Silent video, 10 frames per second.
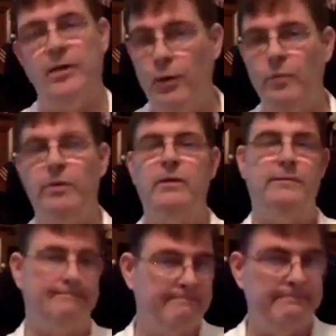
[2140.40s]

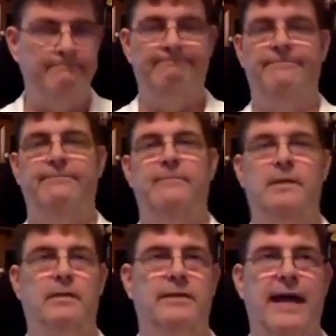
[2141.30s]
Uber,
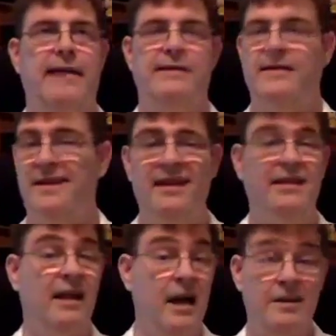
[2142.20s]
taxis. It
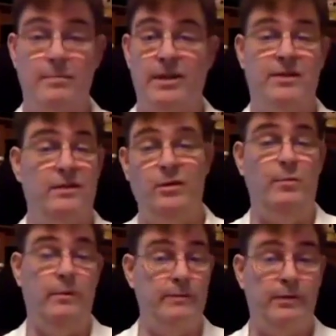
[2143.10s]
doesn't cost much to
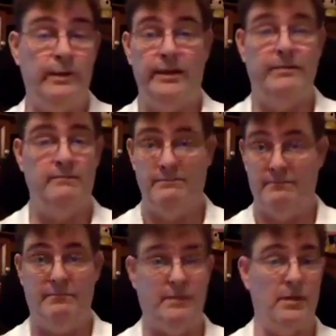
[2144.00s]
Uber between
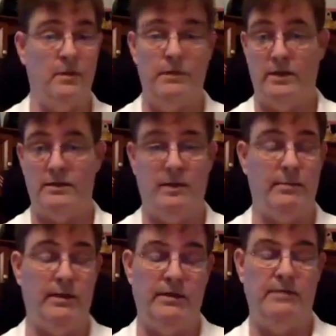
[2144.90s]
the hotels and
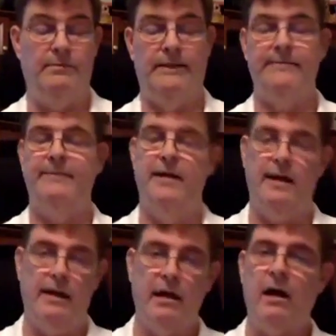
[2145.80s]
the parks, but
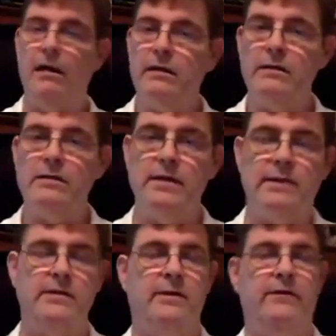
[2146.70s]
all of those
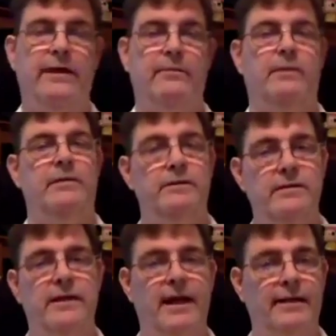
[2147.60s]
things are available. You
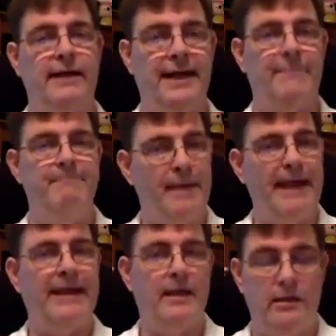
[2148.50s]
just kind of got to
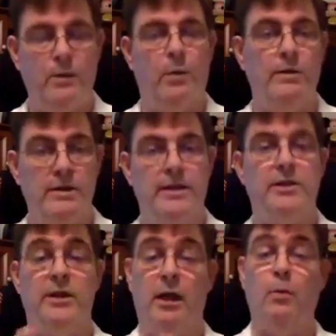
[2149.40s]
make your
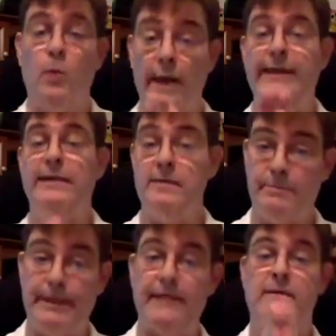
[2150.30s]
decision on what is
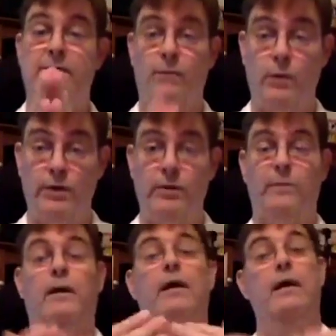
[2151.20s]
best for
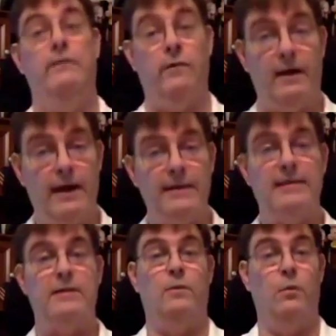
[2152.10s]
you. For
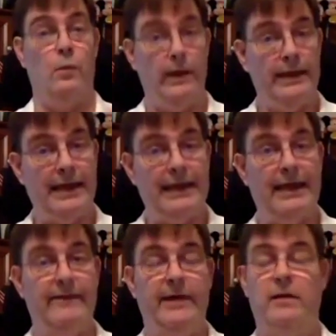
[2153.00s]
us, we like
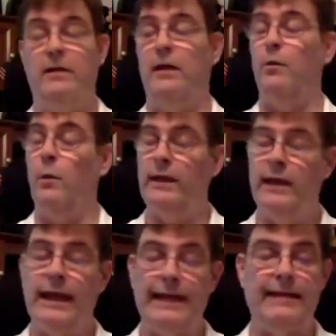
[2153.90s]
having a car. We
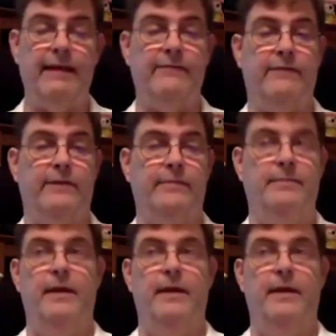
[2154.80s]
like that freedom.